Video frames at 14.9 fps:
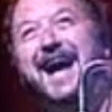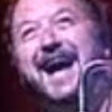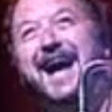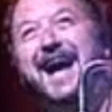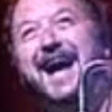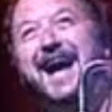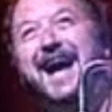
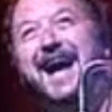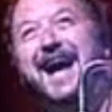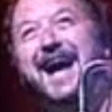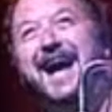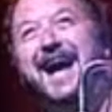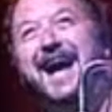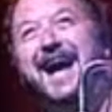
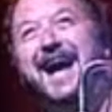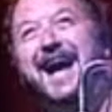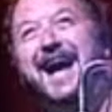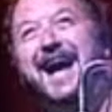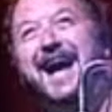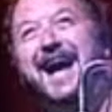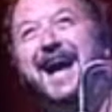
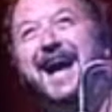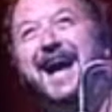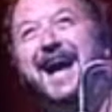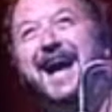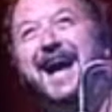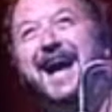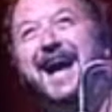
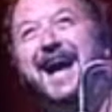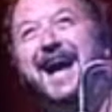(no lip movement)